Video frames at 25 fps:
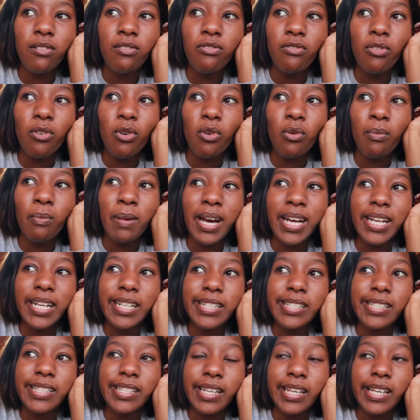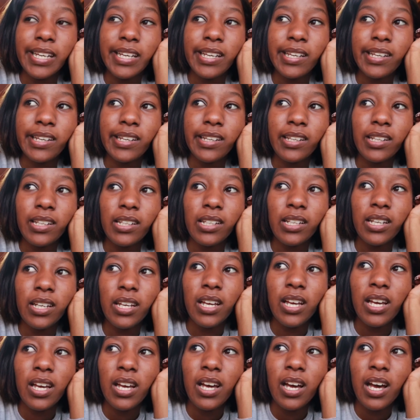for my day
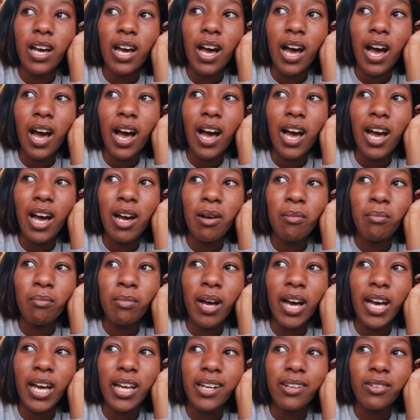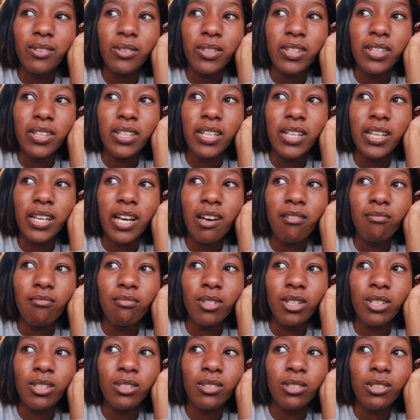um i don't think i'm
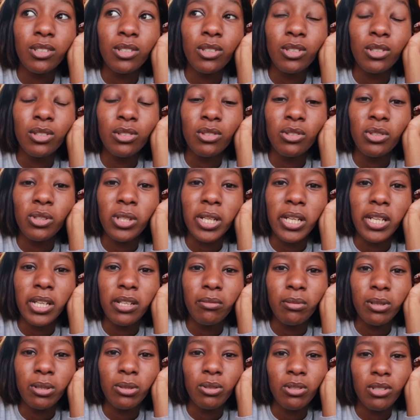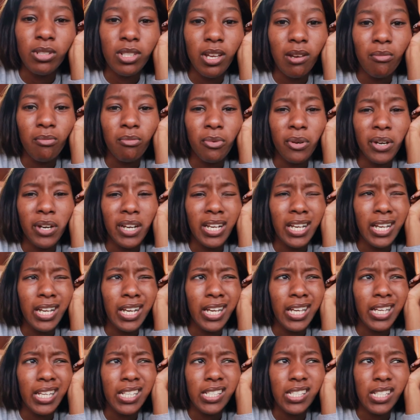gonna cook today because i'm really
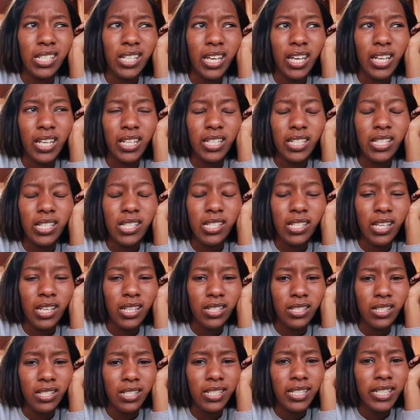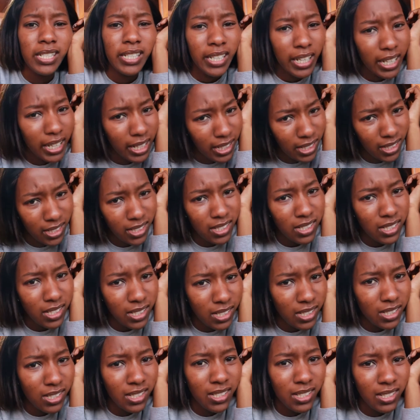lazy and it's saturday
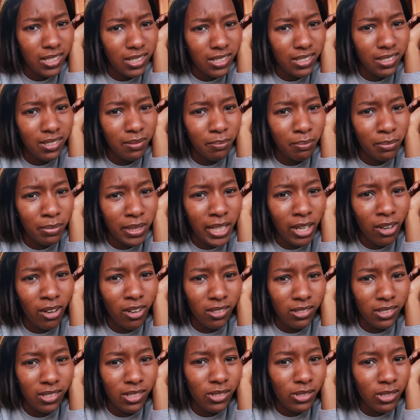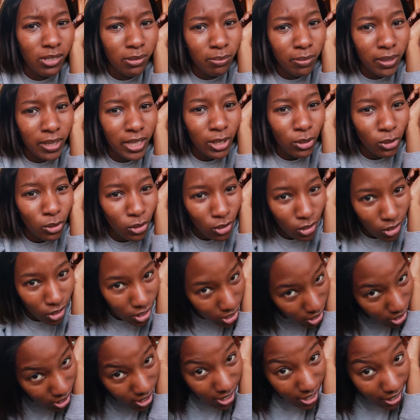guys be honest with me who
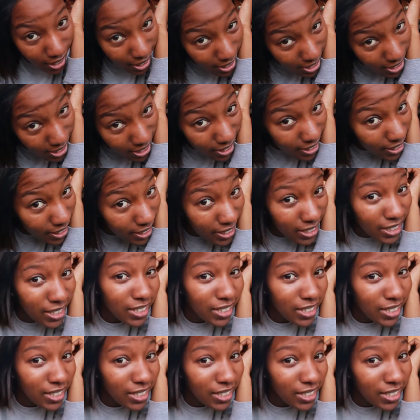cooks on saturday